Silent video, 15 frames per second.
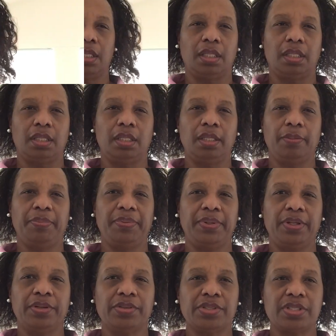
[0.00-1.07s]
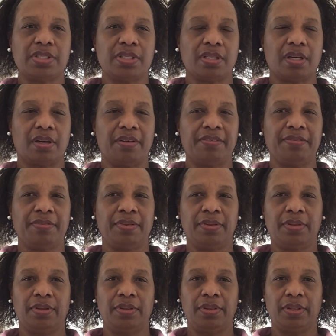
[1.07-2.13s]
The appearance of
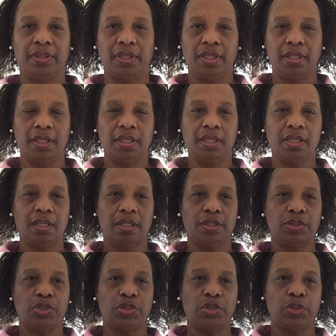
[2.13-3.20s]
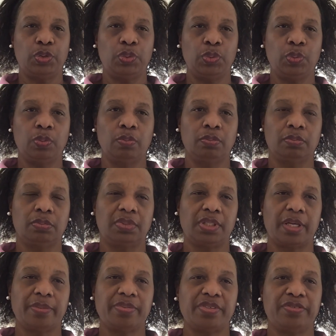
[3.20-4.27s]
the two
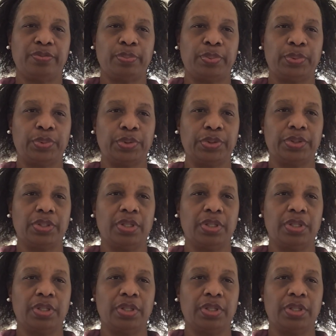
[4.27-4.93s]
types of board,